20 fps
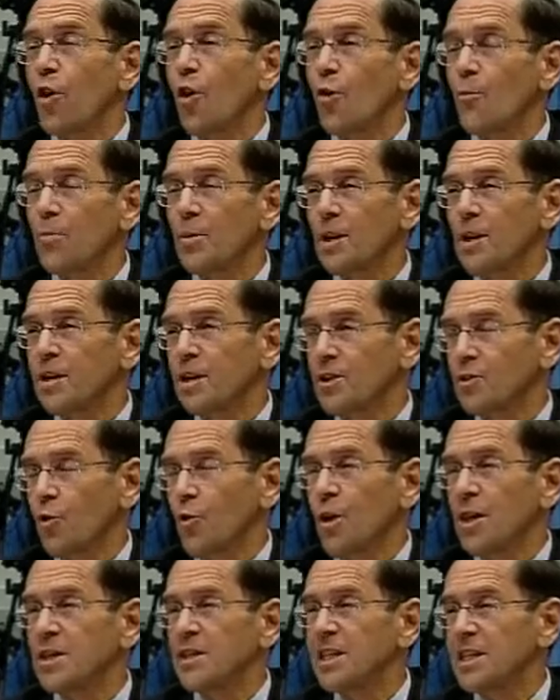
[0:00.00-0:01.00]
Open and
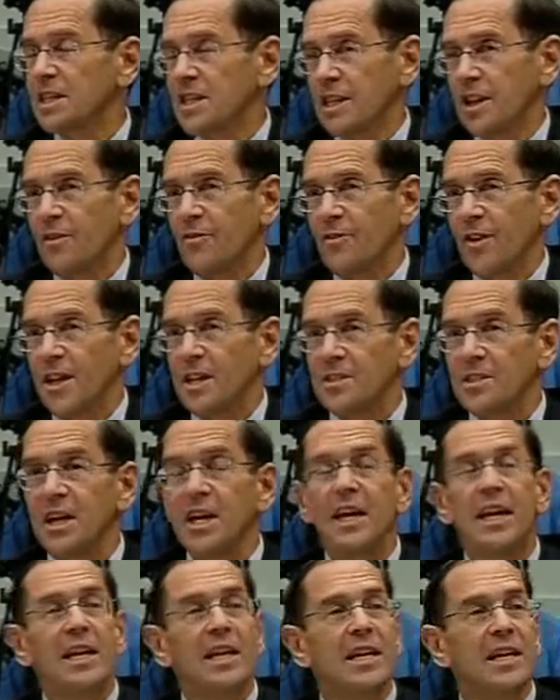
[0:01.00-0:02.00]
notorious, he's confessed.
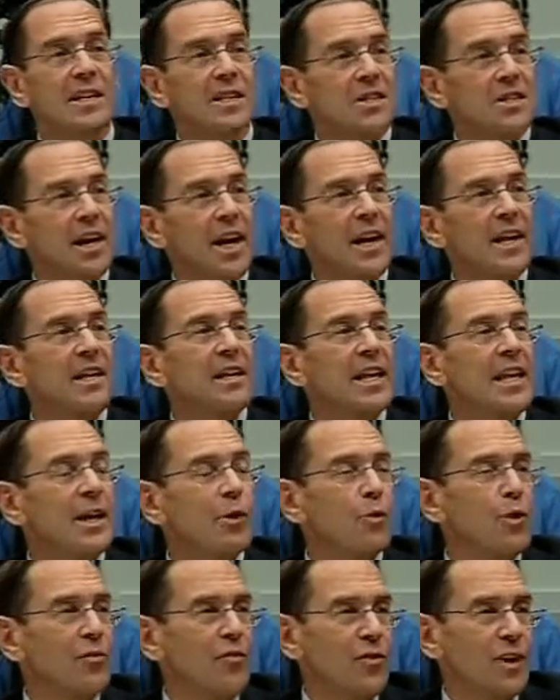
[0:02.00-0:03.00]
He decided he
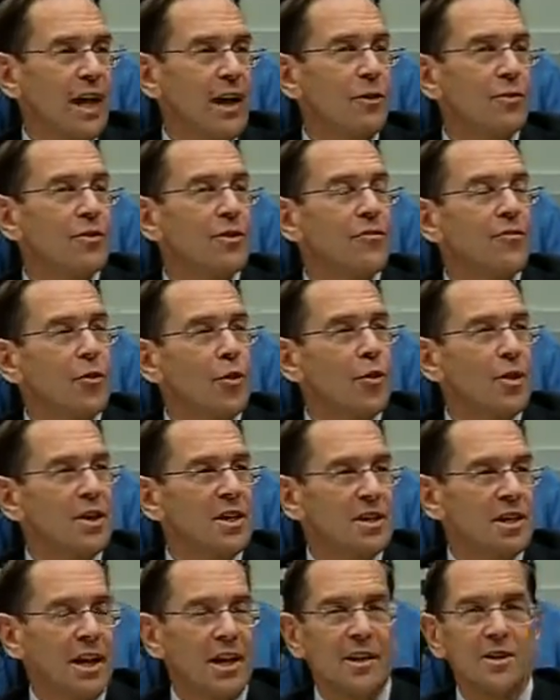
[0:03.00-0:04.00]
would flout the Foreign
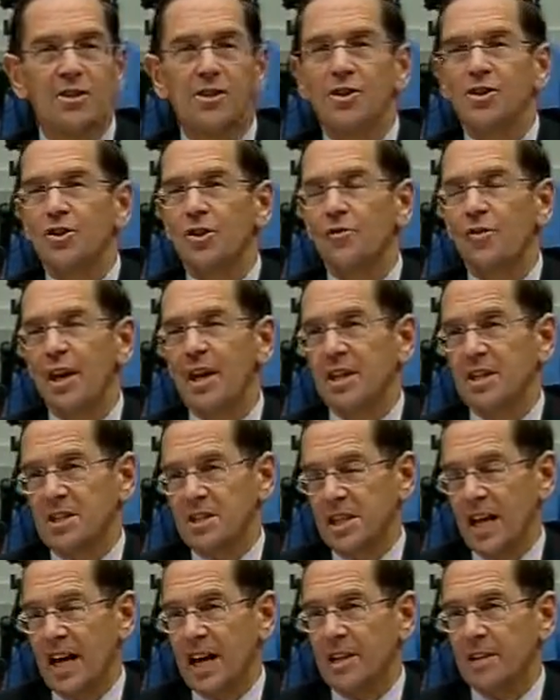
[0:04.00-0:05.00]
Intelligence
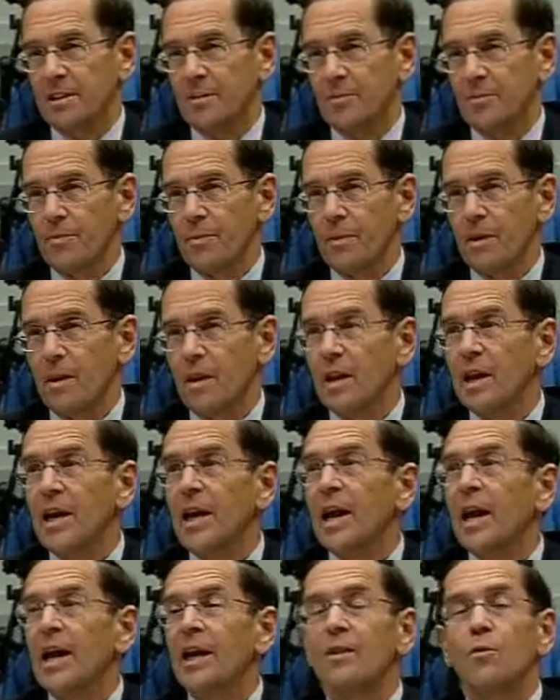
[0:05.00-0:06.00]
Surveillance Act,
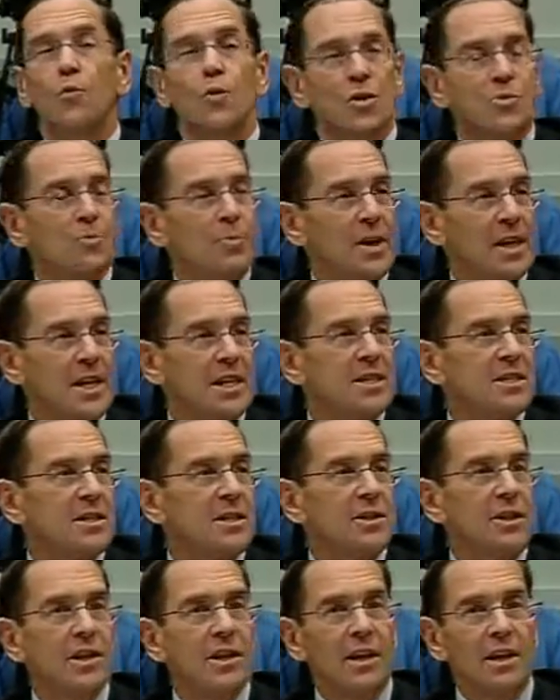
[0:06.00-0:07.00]
which placed
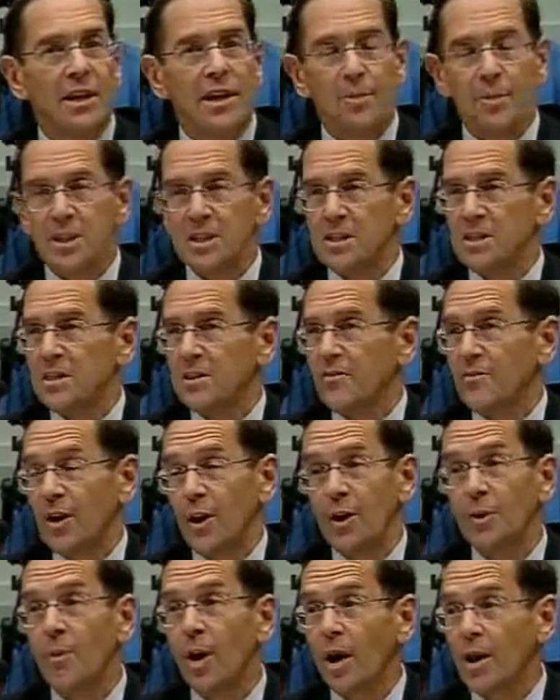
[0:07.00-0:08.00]
limits,
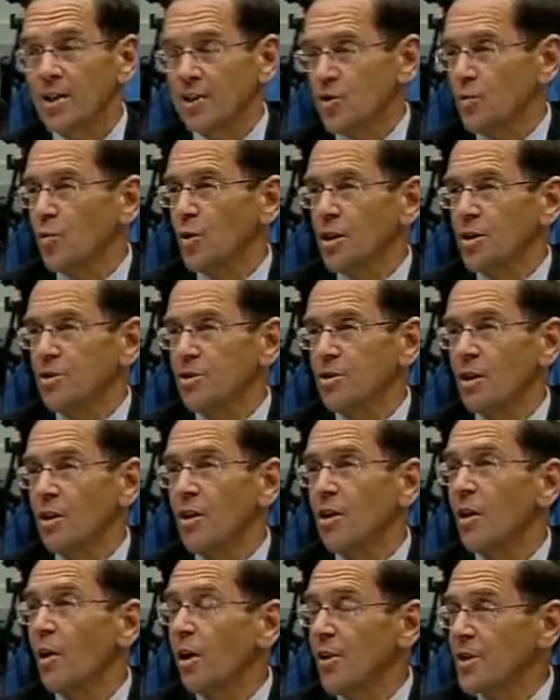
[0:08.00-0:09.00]
very modest ones,
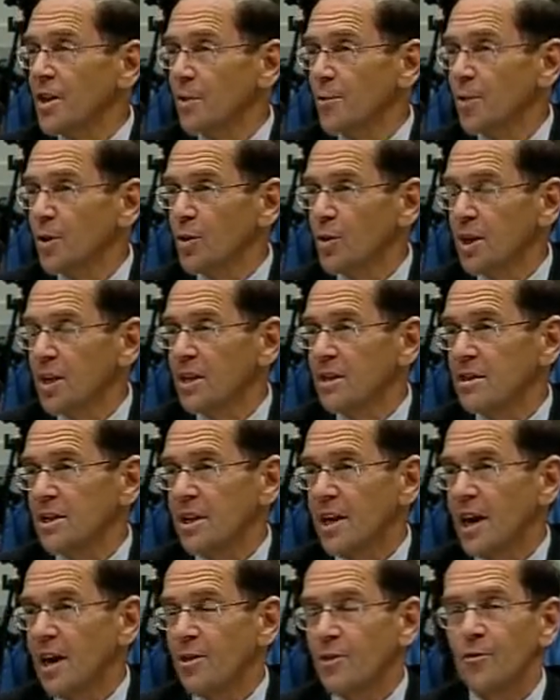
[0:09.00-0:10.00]
on the ability to
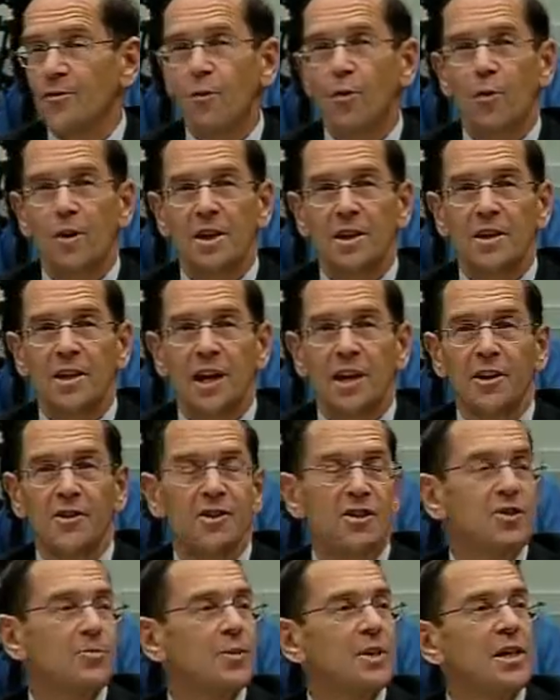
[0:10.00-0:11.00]
gather foreign
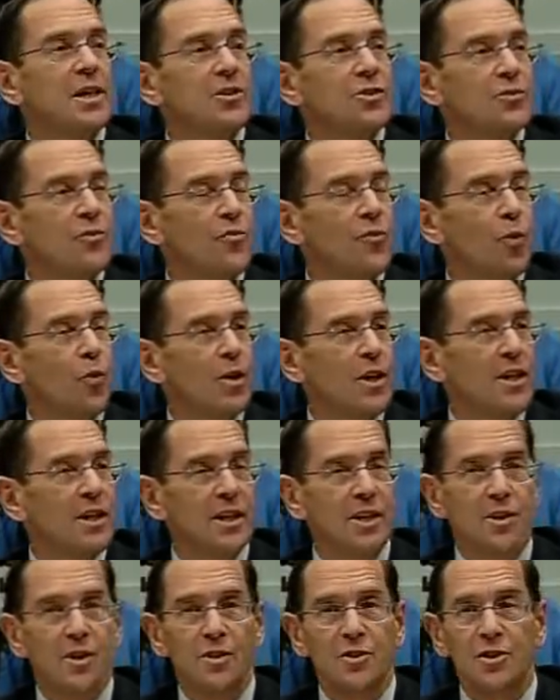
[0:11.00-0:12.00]
intelligence because of 40
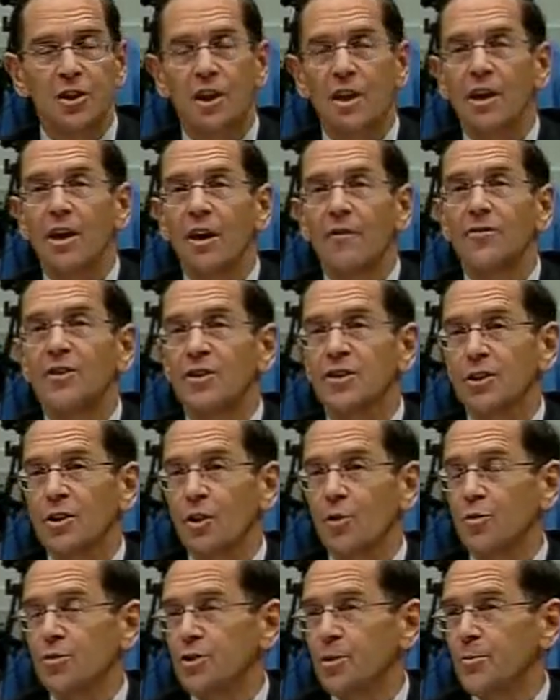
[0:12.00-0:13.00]
years of
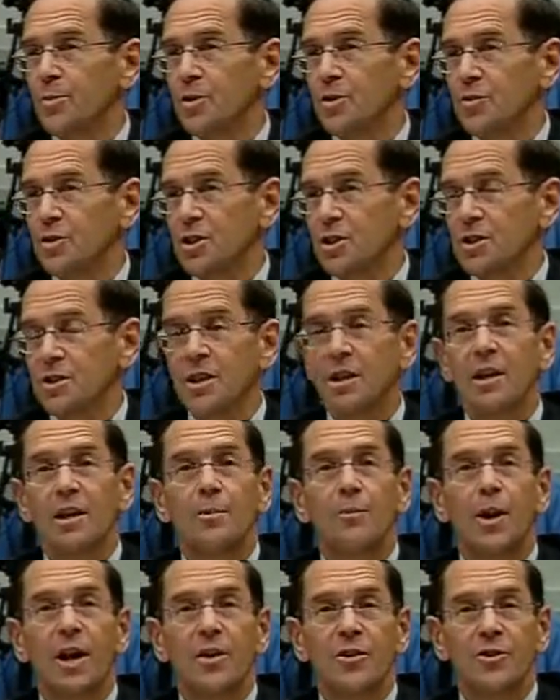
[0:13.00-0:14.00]
disclosed abuses
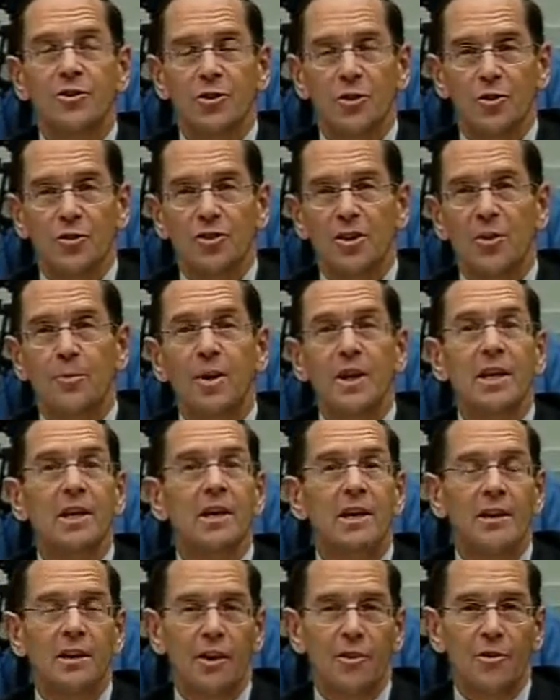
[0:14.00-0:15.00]
by the Church Committee
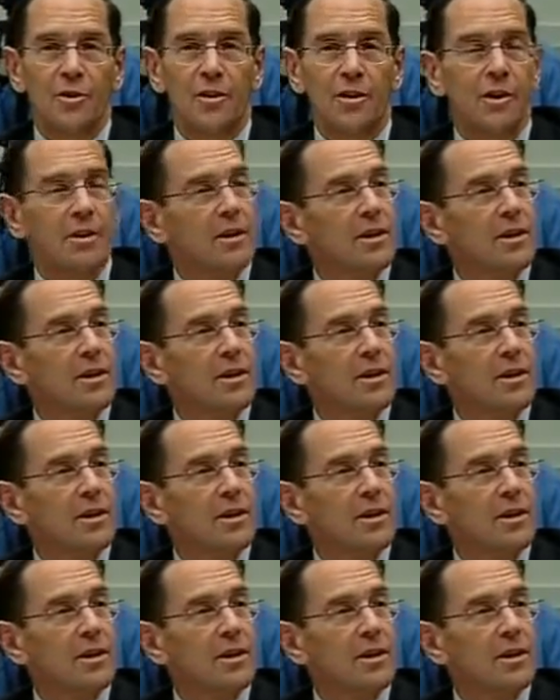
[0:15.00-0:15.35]
and other